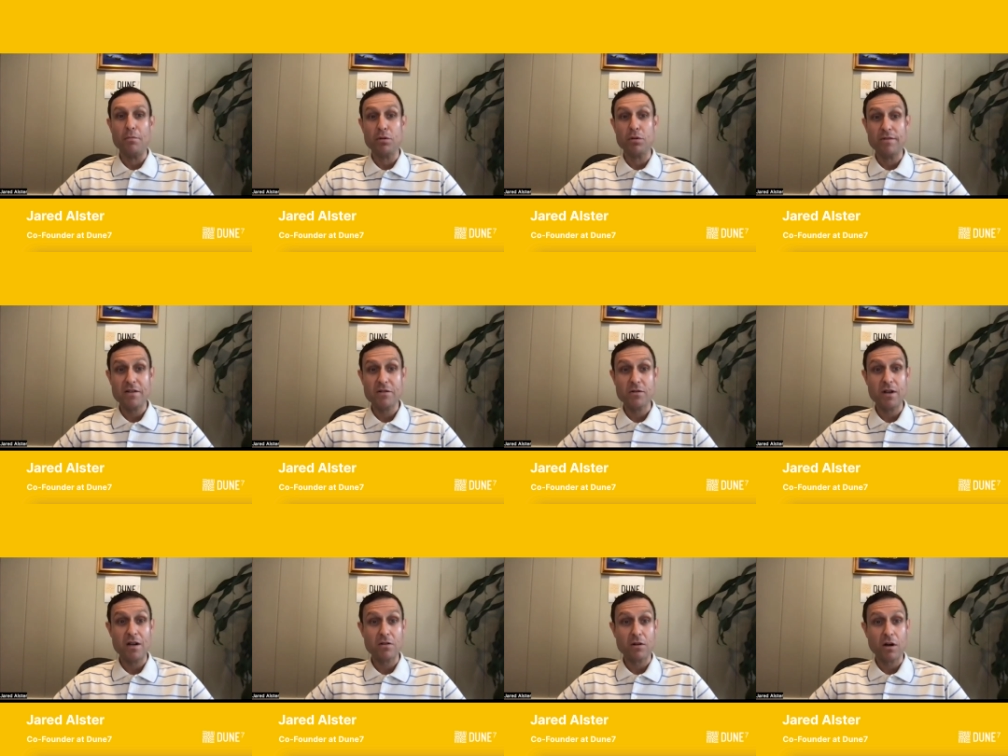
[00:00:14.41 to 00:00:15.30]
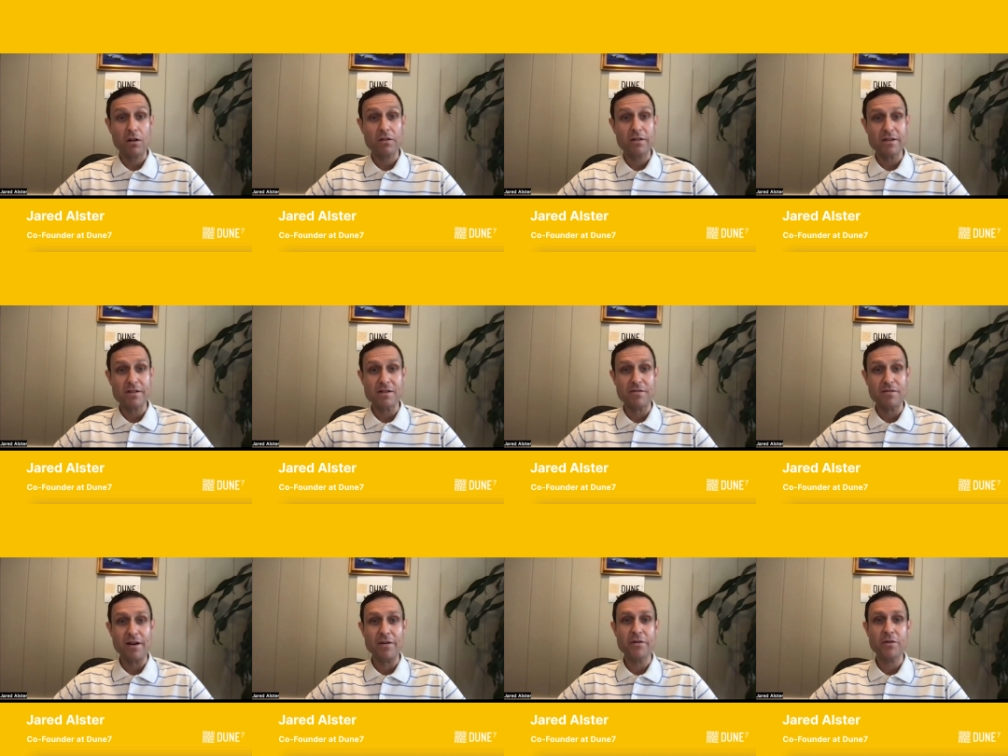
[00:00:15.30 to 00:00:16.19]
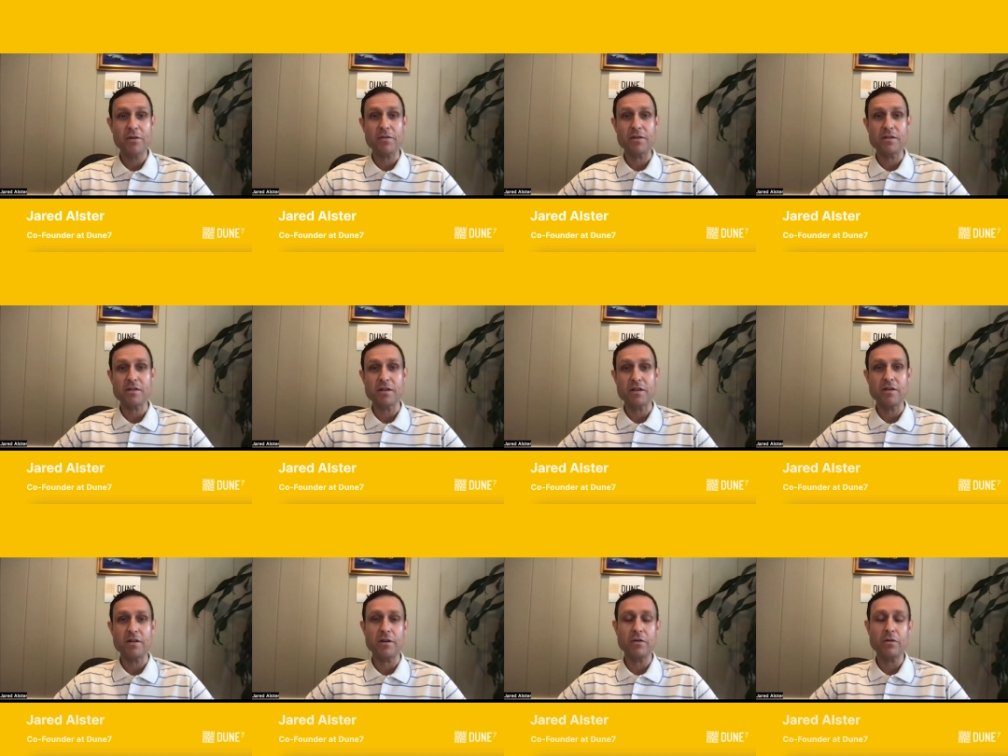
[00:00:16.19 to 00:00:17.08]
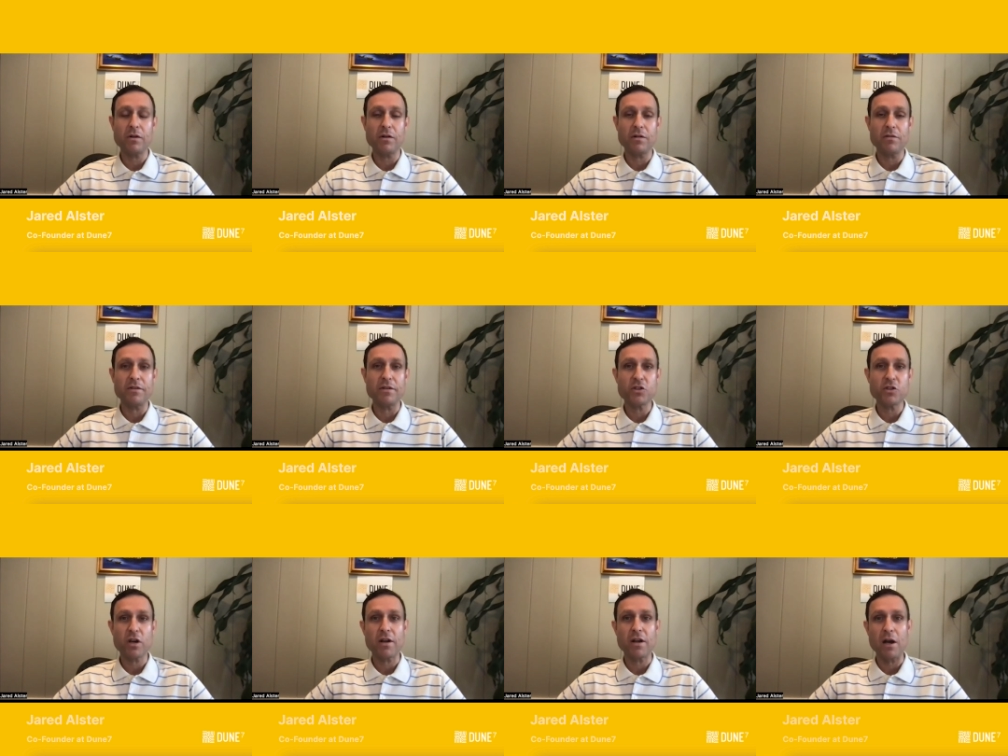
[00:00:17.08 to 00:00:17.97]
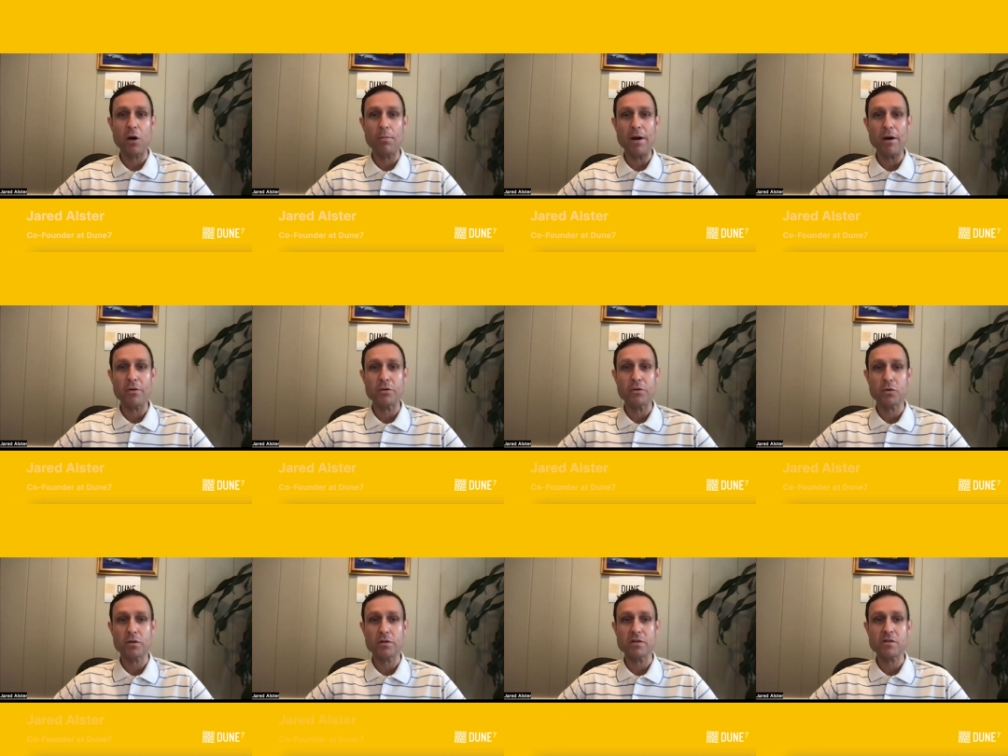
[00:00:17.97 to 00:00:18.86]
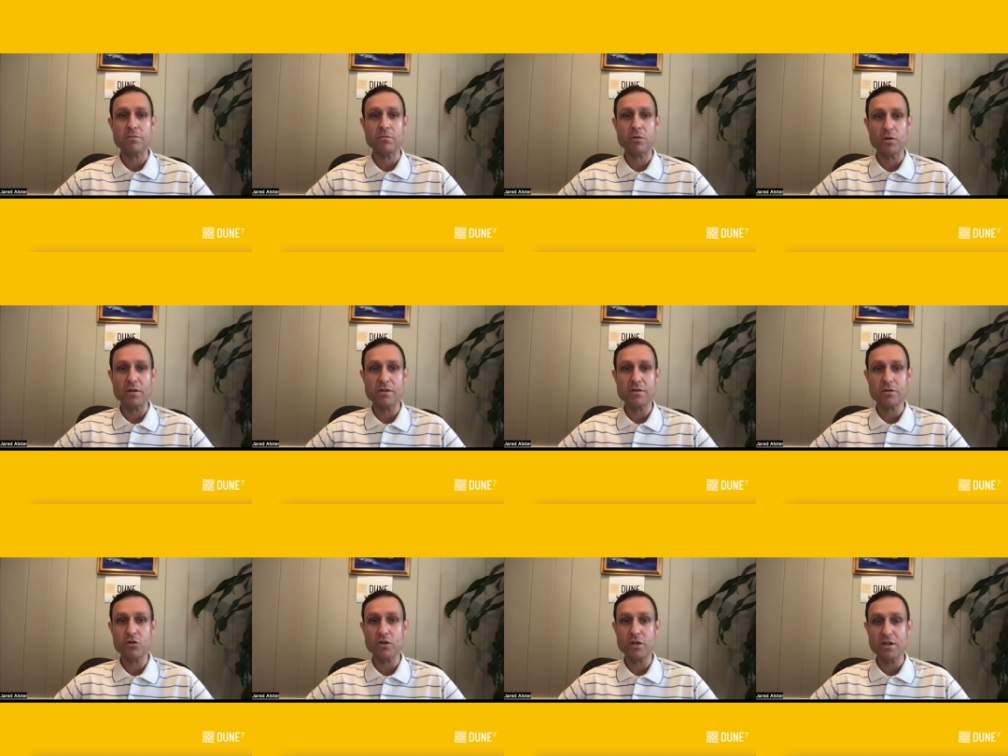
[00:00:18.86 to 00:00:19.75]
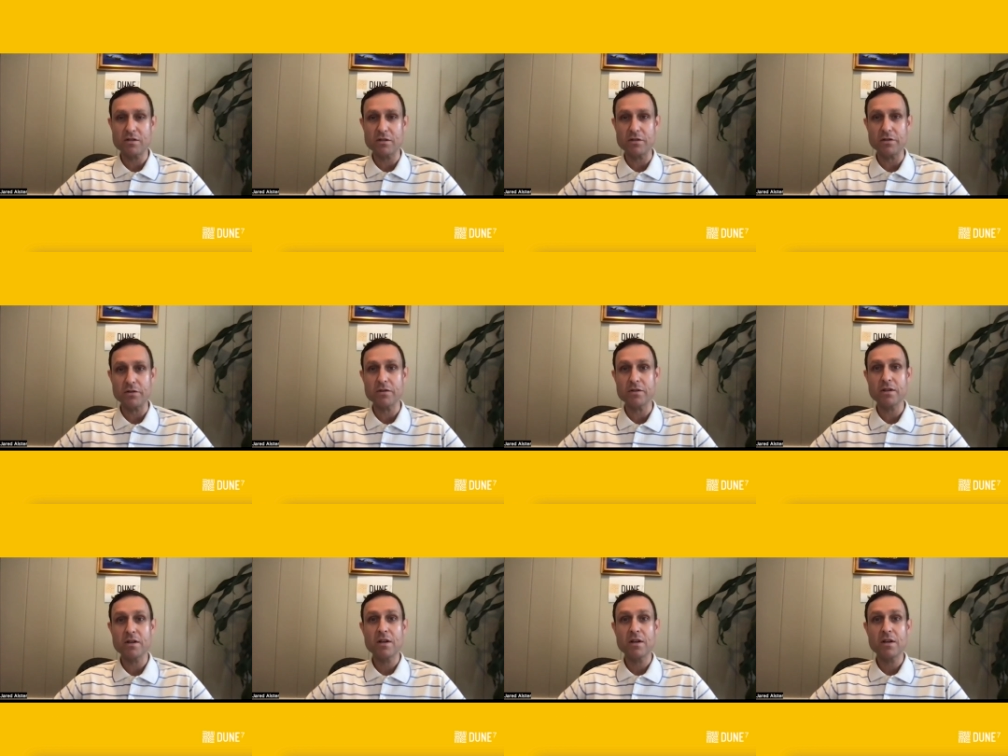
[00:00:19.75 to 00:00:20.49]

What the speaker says: Professor Dr. Arlt is the founder and the CEO of the China Outbound Tourism Research Institute